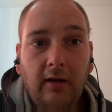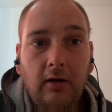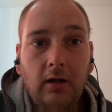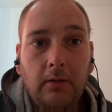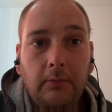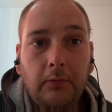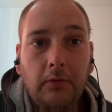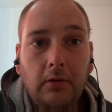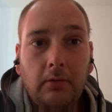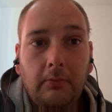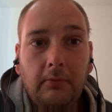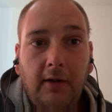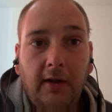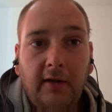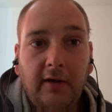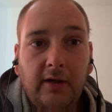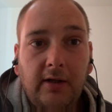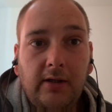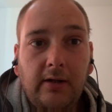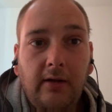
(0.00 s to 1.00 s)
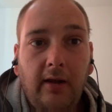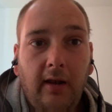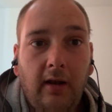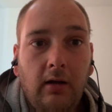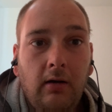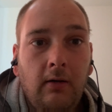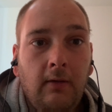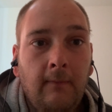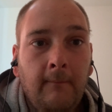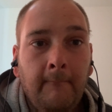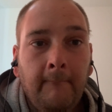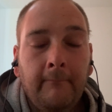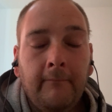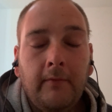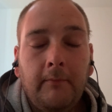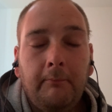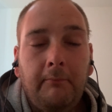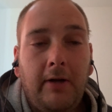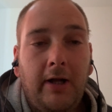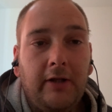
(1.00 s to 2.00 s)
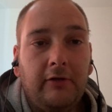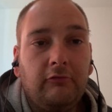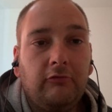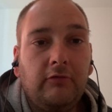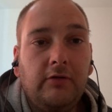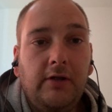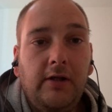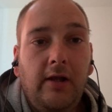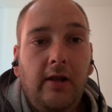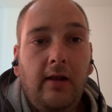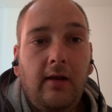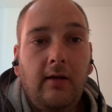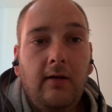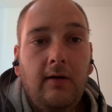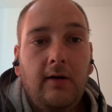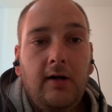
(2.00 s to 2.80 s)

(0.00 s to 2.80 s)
LiPo 6 batteries